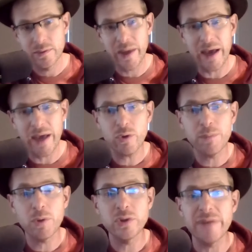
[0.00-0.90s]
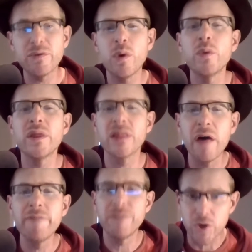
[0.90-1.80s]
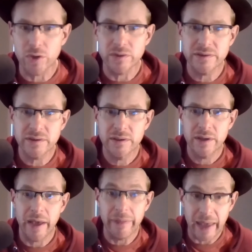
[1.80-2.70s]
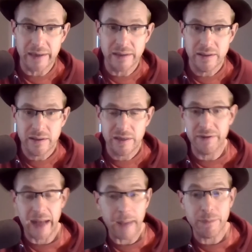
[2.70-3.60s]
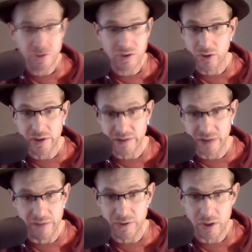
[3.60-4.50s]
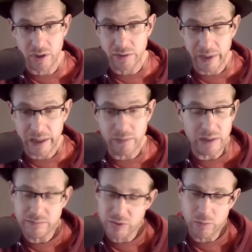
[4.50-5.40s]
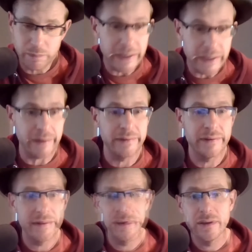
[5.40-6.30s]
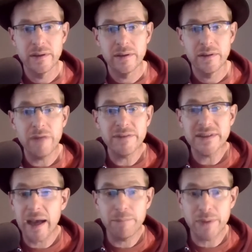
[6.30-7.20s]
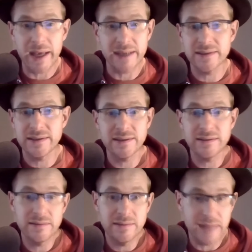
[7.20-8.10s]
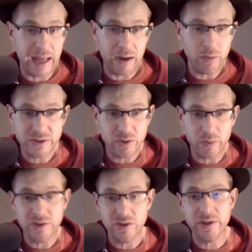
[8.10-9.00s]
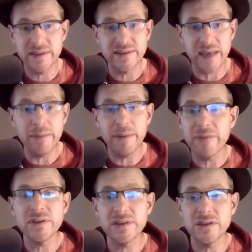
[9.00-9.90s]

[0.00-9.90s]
We have to approach everyone with love first, and then, if it happens to look tough along the way, well, so be it. Love is complex, and it's not always going to look the same in every